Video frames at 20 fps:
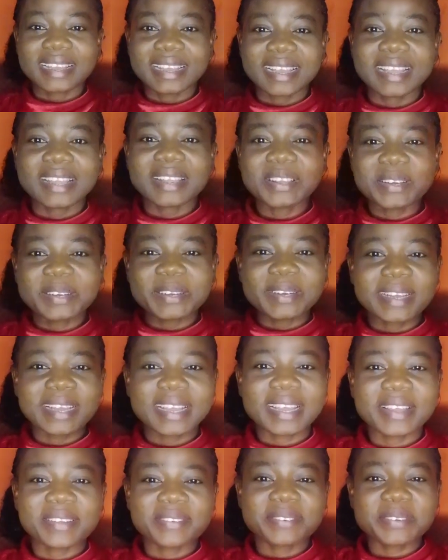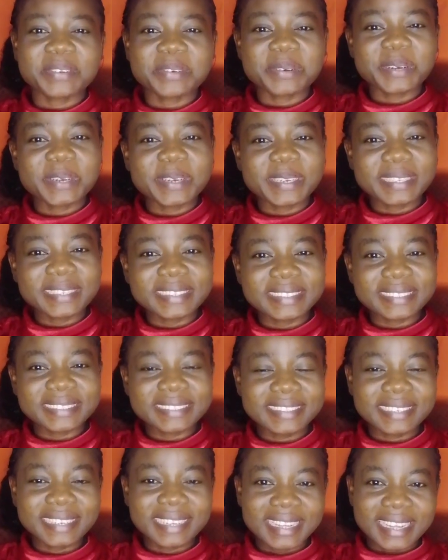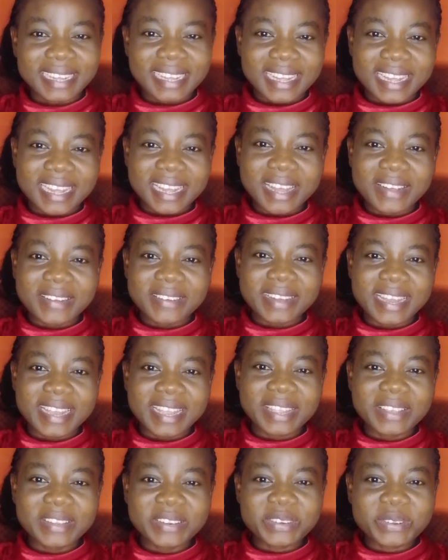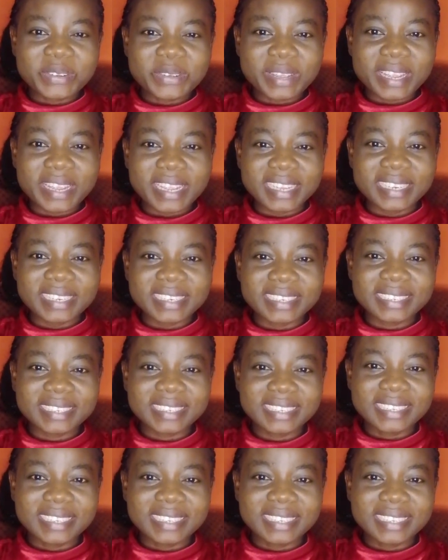Hello everyone, how are you doing?